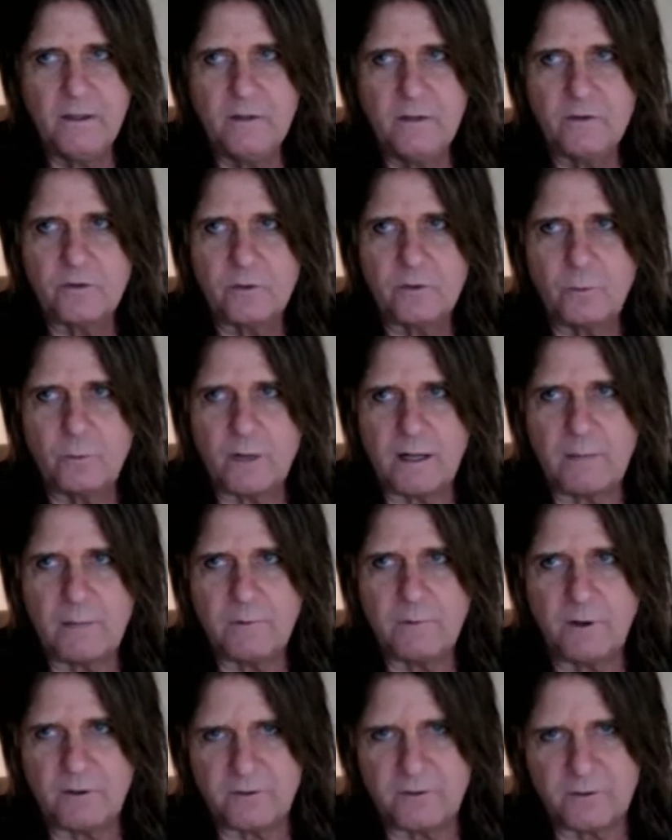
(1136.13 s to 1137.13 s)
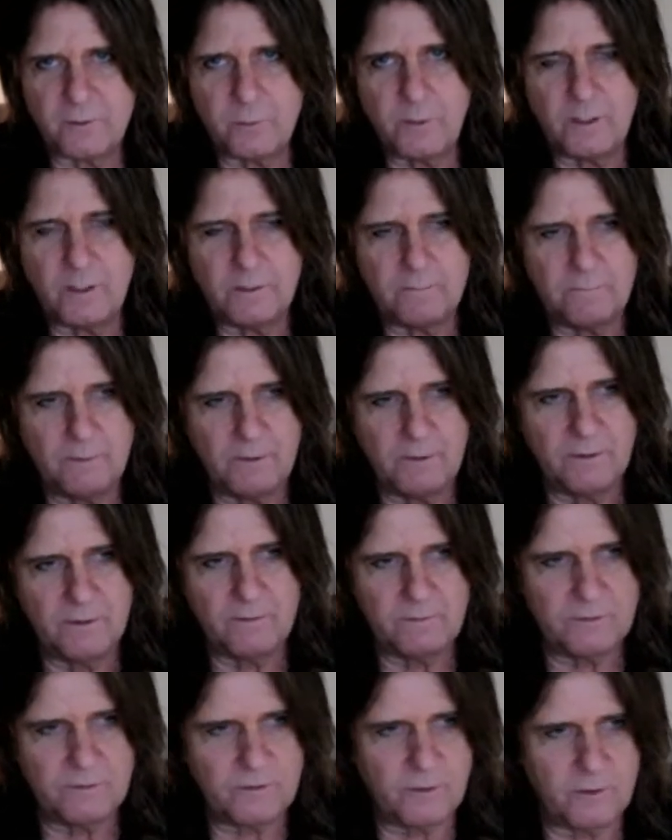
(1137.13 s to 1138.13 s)
So when I'm not doing
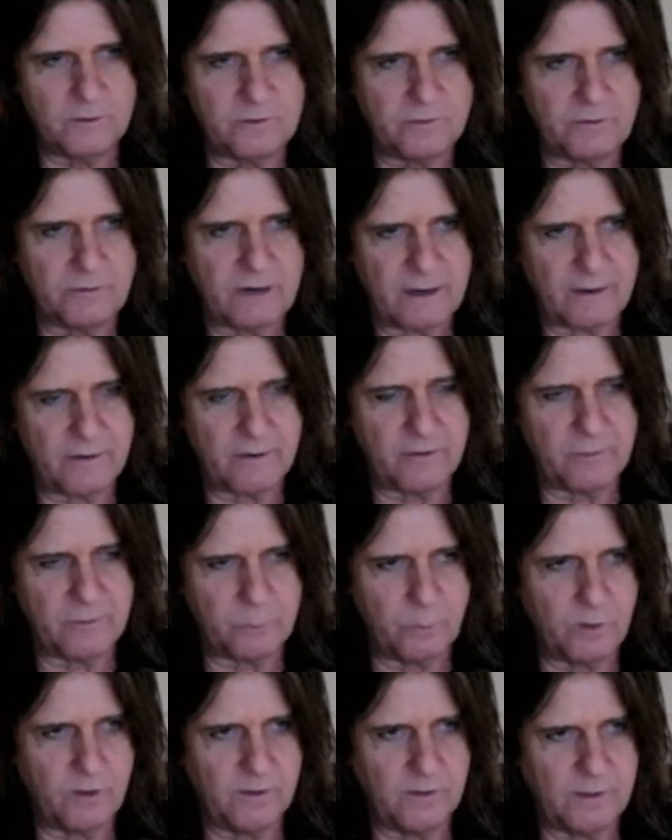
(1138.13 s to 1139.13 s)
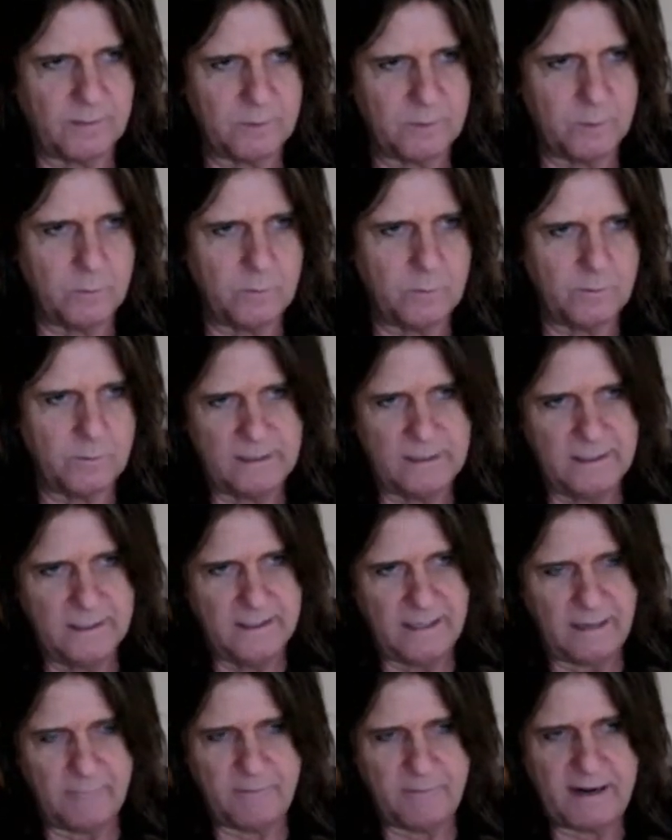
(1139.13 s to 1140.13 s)
songs for Out of This World,
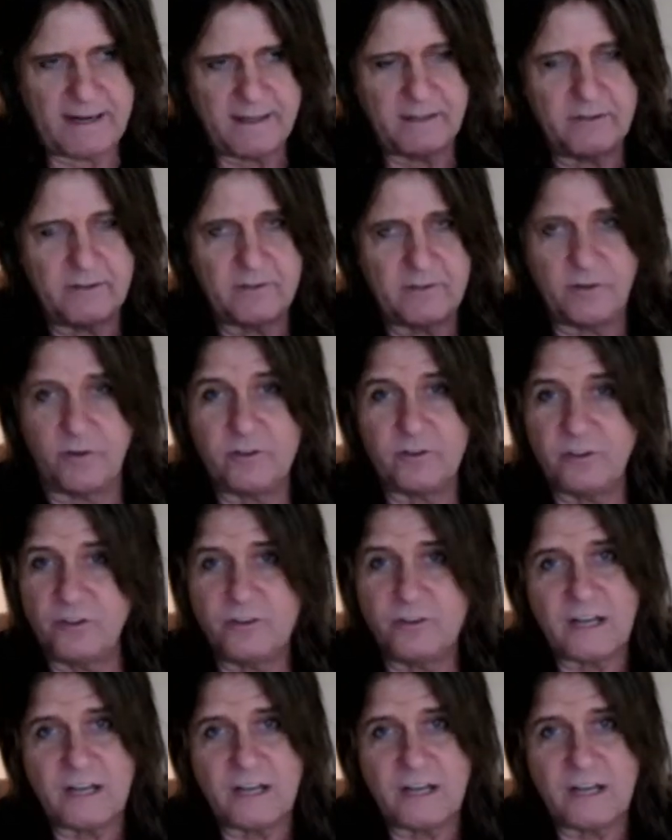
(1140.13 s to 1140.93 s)
I'm writing songs in